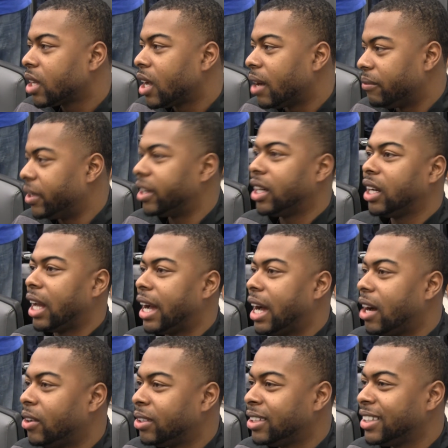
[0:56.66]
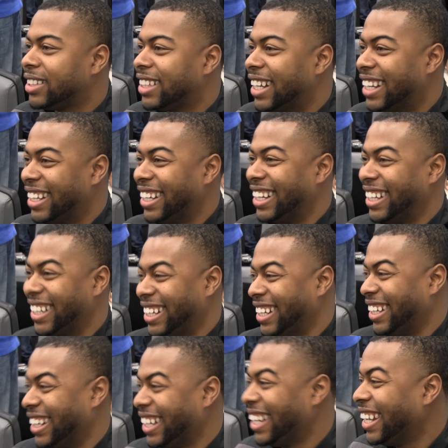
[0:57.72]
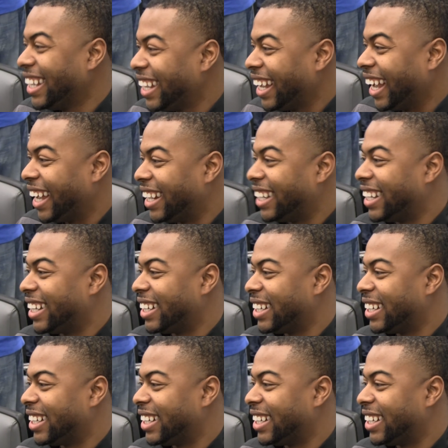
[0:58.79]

I'm very loud. And